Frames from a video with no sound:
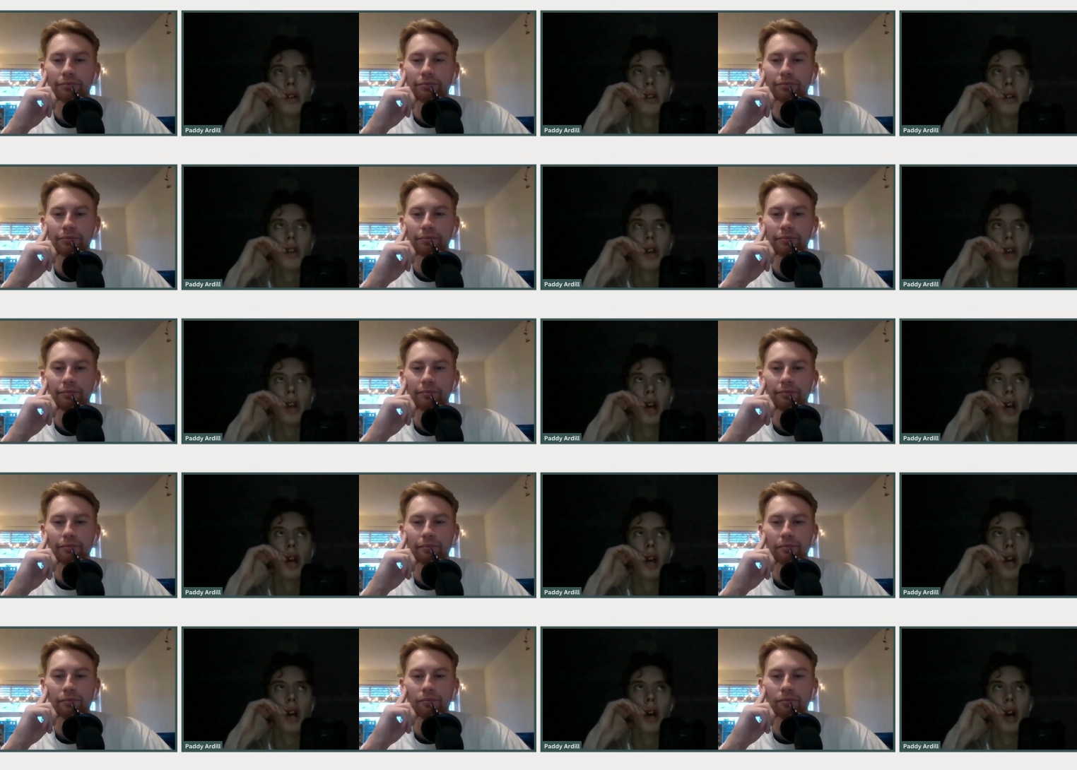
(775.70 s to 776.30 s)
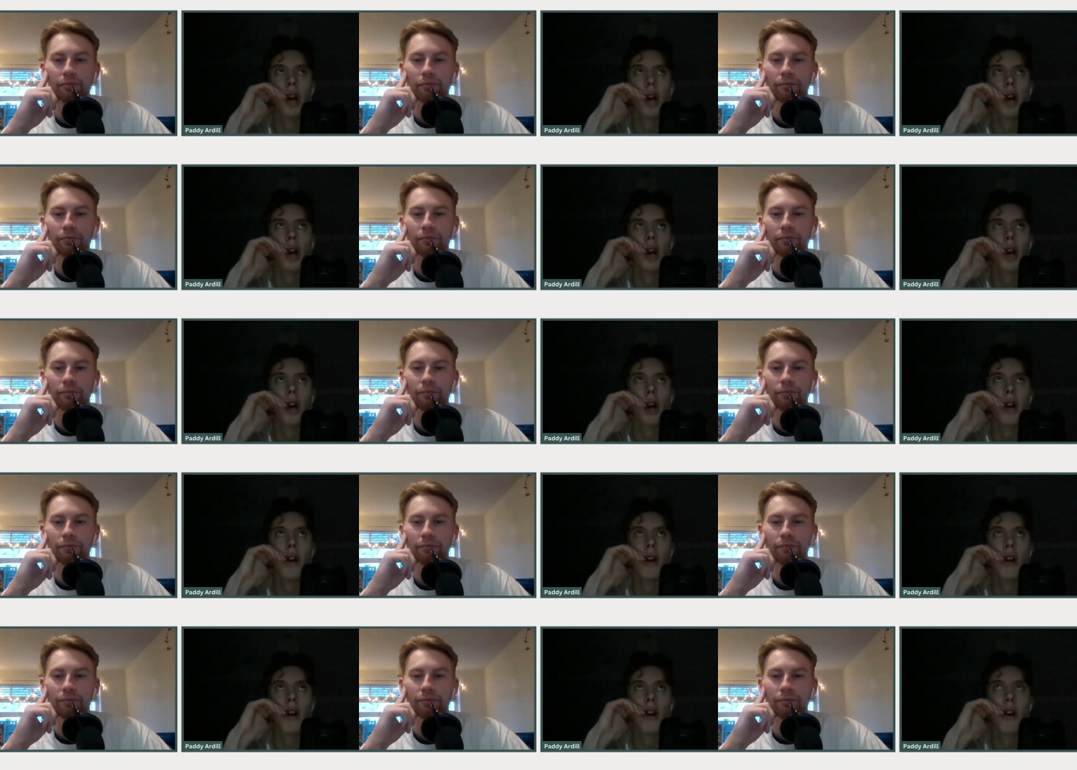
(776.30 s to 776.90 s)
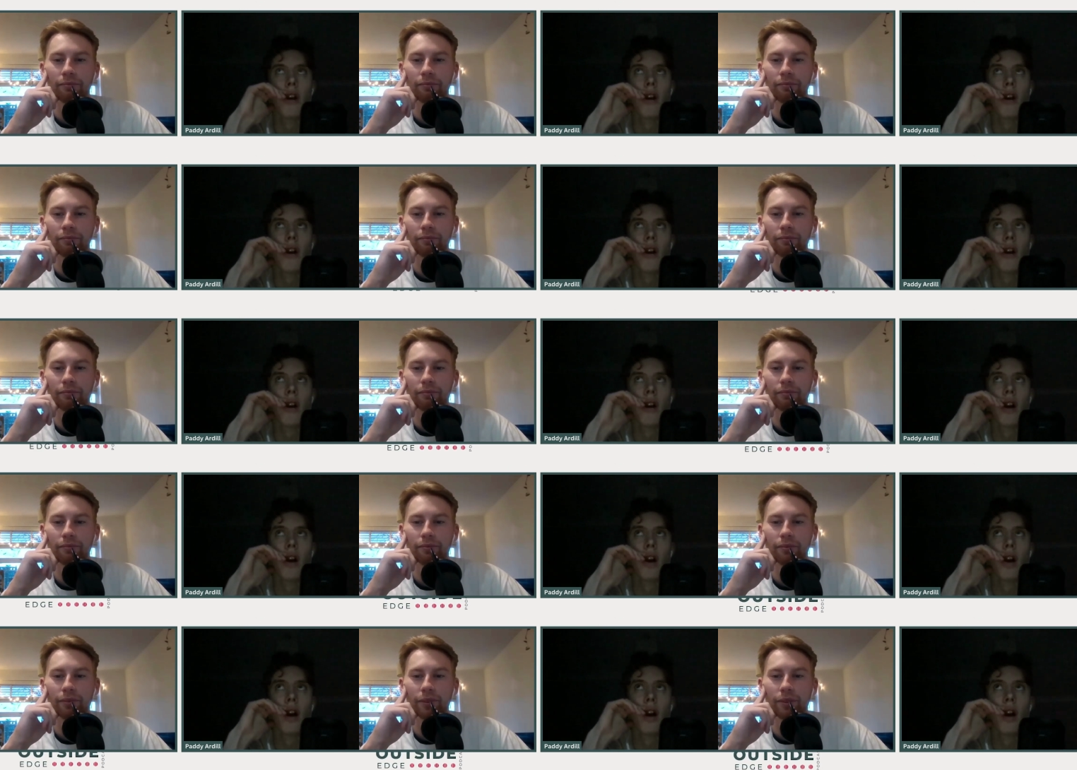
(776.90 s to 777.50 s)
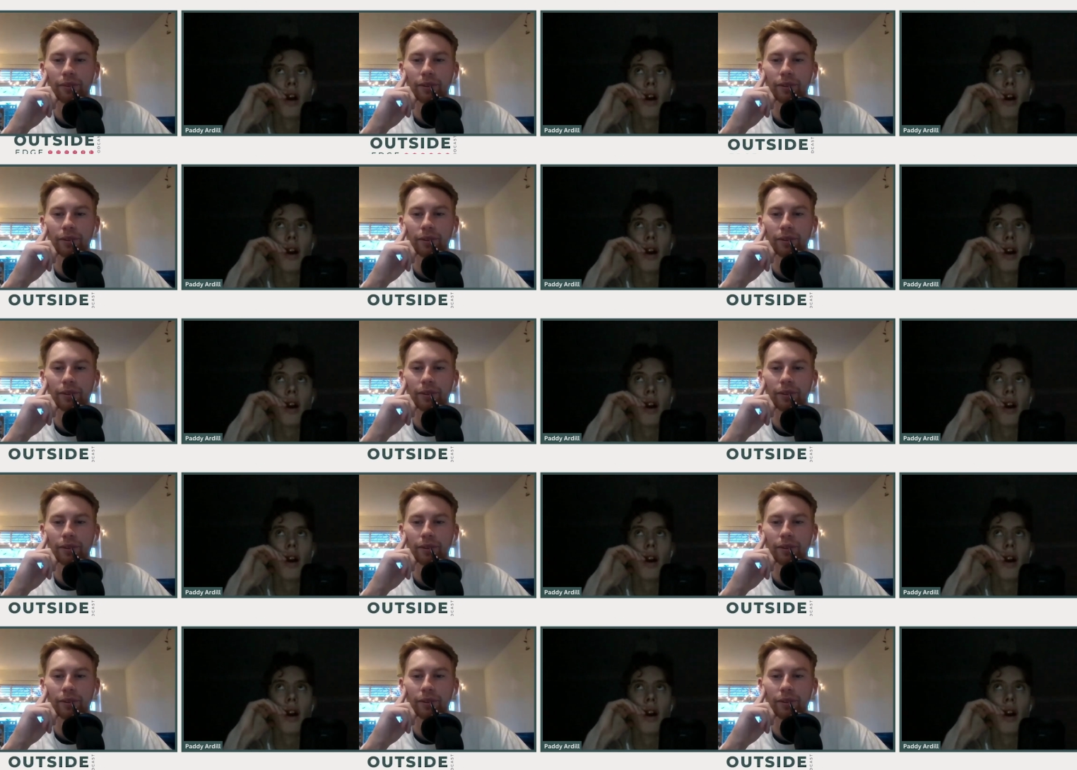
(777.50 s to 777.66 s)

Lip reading: (no one is talking)